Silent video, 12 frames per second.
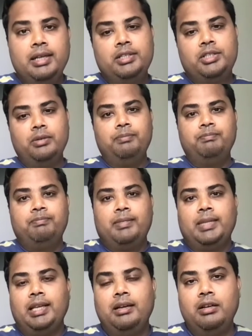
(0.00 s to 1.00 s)
So
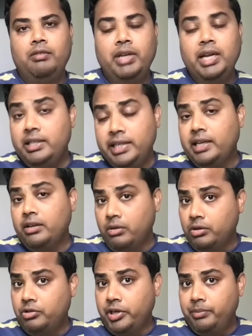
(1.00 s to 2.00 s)
when I take a
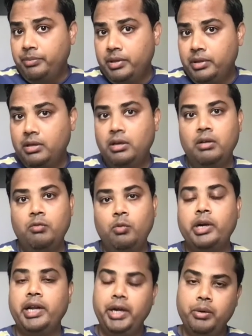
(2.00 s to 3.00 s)
road trip,
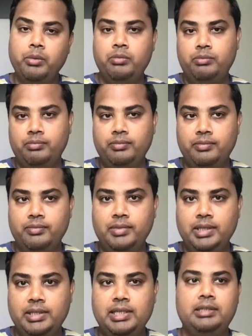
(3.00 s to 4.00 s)
what I do
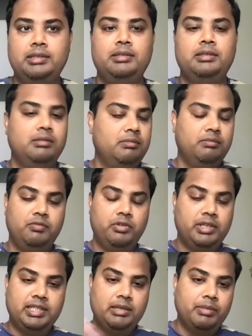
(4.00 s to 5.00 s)
is that, for
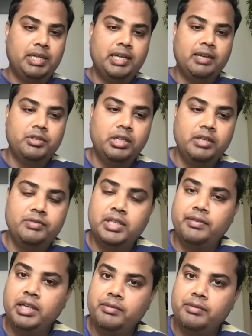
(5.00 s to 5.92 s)
example, I have to leave 7 a.m.